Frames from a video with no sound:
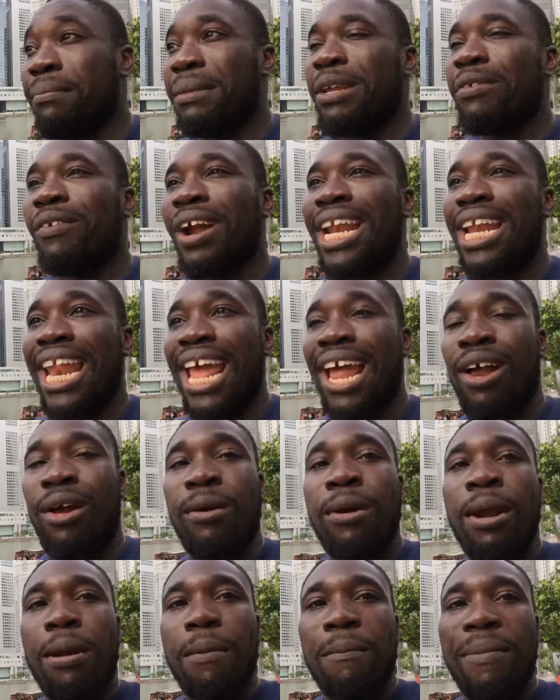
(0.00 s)
me right now
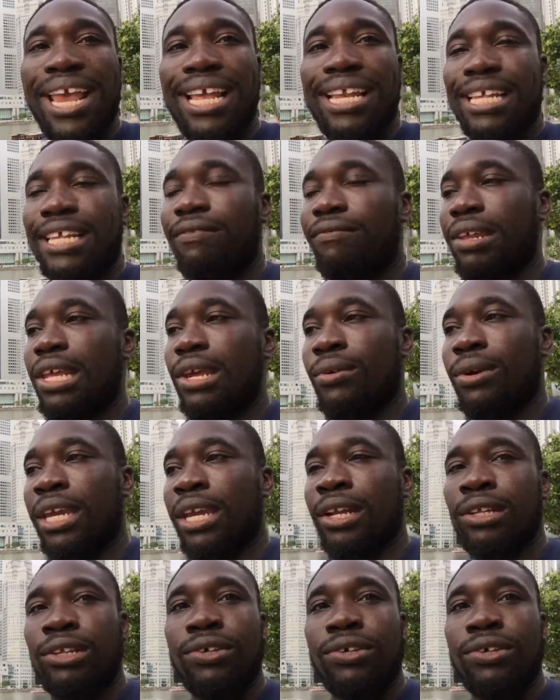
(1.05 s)
making this video here,